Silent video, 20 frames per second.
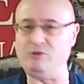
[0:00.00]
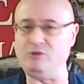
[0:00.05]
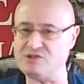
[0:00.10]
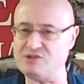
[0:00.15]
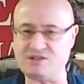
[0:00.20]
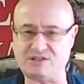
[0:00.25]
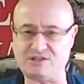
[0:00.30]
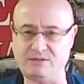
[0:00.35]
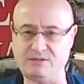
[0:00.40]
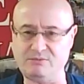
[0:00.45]

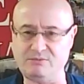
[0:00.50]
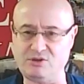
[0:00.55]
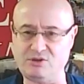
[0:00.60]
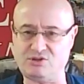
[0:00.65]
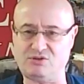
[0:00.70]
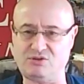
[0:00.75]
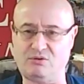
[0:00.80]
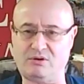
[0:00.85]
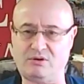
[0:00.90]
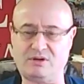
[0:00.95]
system
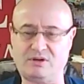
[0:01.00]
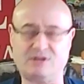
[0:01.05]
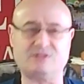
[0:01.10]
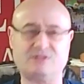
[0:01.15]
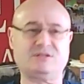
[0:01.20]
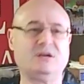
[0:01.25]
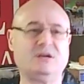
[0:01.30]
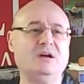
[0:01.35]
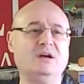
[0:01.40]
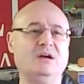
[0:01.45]

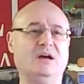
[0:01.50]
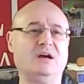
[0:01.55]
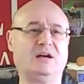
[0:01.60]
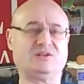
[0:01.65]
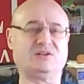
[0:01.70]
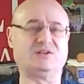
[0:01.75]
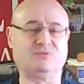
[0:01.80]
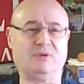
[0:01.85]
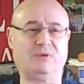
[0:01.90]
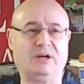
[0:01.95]
disorders
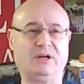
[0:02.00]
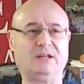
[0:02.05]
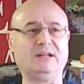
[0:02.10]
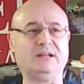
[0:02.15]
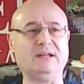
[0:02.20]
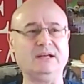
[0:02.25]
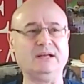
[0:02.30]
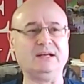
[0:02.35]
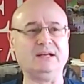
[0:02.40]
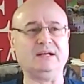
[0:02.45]
as
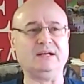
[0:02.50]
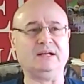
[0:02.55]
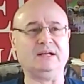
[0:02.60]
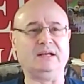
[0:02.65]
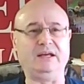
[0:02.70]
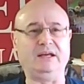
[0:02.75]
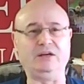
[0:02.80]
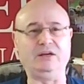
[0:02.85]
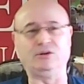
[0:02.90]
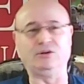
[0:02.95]
well,
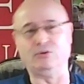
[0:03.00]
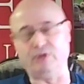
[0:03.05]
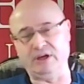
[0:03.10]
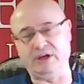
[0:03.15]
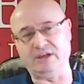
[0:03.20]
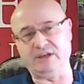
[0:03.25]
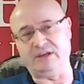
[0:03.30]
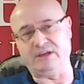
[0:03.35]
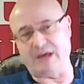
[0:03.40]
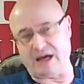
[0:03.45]

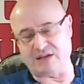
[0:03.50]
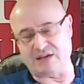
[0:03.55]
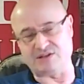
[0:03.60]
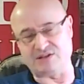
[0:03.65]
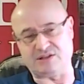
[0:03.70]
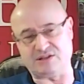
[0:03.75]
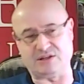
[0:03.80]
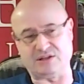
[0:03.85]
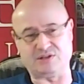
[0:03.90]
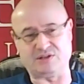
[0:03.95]
including
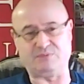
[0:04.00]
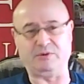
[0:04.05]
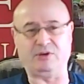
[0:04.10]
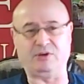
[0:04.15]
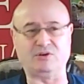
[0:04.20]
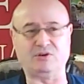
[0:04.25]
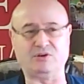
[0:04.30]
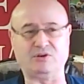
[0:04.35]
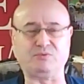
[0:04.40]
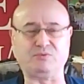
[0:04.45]
cancers,
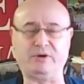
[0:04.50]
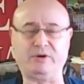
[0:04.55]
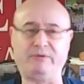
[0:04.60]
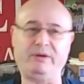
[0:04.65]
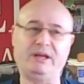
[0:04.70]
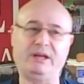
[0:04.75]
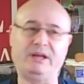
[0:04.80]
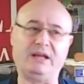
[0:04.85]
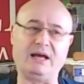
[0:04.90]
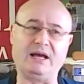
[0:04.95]
because we
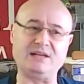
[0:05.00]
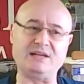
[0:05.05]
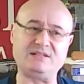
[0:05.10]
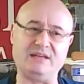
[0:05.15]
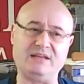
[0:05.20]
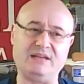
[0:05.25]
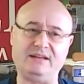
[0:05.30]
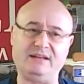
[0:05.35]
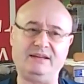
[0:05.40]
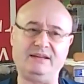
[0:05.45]
realized
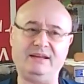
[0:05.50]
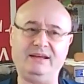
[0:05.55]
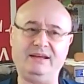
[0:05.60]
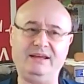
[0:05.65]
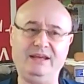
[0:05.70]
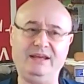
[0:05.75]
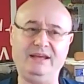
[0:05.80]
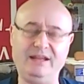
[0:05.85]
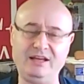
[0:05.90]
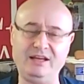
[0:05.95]
that
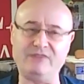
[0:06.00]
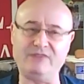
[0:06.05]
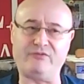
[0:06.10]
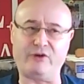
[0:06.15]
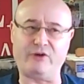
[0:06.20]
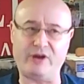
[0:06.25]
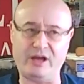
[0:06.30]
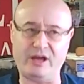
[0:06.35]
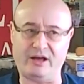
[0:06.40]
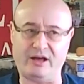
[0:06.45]
eating for
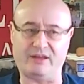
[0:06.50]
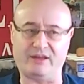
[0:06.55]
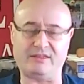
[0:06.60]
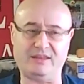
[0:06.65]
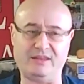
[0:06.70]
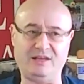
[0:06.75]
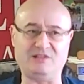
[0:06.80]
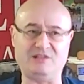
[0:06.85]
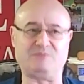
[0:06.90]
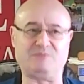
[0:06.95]
health
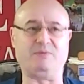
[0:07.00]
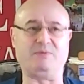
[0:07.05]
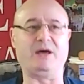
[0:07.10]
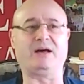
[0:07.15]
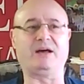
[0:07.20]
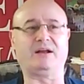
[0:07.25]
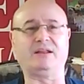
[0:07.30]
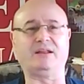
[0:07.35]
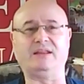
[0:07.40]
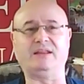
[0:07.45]
is
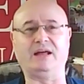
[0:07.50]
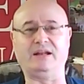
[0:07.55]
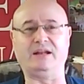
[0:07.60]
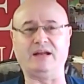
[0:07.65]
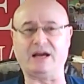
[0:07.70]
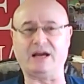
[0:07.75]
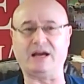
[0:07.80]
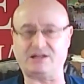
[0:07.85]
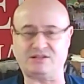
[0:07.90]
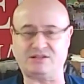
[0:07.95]
better than
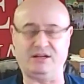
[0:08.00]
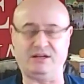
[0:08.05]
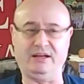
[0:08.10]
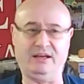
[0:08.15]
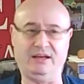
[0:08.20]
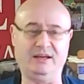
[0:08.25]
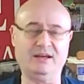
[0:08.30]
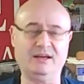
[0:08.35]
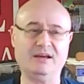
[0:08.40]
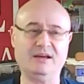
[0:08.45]

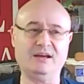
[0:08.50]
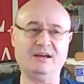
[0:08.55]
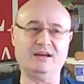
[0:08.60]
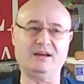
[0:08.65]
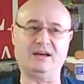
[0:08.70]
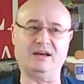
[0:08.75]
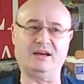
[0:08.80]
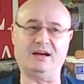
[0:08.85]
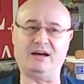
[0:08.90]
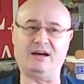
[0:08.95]
actually
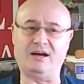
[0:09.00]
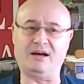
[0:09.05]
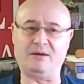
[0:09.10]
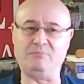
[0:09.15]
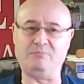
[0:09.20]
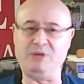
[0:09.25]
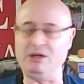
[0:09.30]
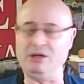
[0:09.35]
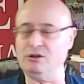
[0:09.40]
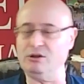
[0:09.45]
uh,
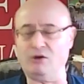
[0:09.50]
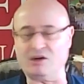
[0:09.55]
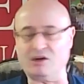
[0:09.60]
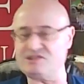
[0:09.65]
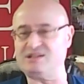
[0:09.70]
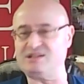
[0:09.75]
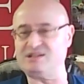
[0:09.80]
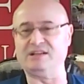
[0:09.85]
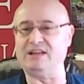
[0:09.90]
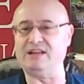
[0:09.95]
being
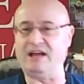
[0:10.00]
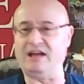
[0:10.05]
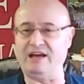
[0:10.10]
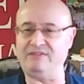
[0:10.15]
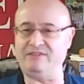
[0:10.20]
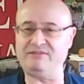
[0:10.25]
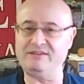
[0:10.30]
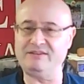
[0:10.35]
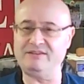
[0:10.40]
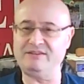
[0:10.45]
lost in
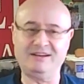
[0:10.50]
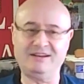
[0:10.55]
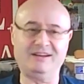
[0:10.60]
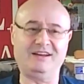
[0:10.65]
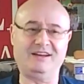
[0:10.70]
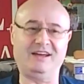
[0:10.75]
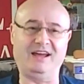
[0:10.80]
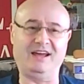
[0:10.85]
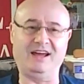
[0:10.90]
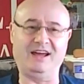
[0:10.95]
life
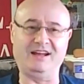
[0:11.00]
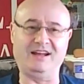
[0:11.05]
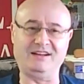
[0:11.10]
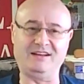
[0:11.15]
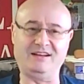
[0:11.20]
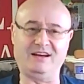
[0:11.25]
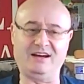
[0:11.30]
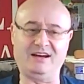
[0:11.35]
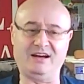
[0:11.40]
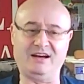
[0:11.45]
and
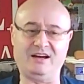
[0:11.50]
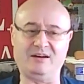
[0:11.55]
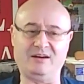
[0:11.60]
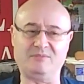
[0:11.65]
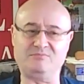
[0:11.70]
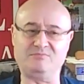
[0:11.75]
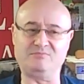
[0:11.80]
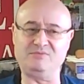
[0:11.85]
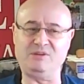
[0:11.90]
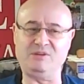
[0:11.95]
uh,
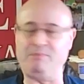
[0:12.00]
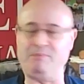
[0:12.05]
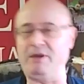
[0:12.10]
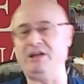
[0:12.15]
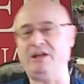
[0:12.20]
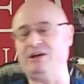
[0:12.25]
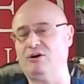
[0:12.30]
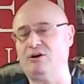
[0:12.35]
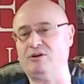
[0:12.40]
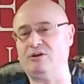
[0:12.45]

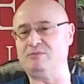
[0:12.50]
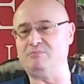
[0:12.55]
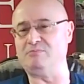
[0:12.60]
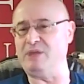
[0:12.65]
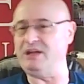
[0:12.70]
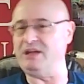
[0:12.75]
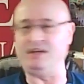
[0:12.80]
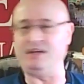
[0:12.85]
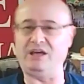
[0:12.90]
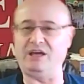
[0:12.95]
depending on
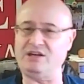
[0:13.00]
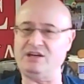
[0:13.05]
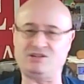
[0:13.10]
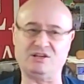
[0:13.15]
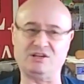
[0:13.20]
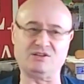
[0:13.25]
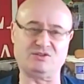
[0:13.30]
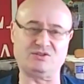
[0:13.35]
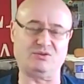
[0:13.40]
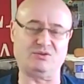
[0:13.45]

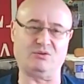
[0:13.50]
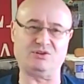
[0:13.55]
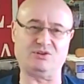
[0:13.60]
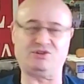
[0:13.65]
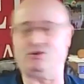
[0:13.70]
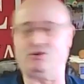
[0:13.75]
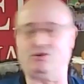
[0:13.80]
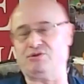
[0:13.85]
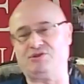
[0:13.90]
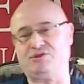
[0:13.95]
medications or
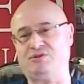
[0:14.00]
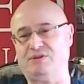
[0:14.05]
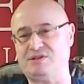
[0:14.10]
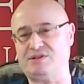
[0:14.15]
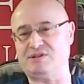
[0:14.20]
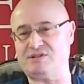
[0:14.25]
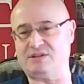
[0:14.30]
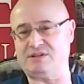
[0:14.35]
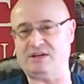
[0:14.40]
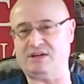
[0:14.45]

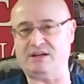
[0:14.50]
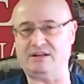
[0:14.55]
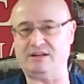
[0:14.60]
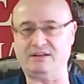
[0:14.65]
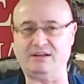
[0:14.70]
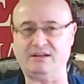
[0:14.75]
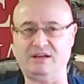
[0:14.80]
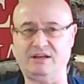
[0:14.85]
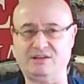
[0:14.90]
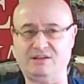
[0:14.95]
surgeries
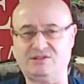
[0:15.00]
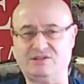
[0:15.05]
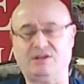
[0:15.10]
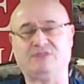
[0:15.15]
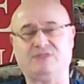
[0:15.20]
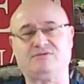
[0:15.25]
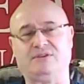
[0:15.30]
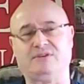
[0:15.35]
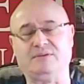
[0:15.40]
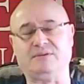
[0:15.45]
and et
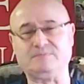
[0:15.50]
cetera.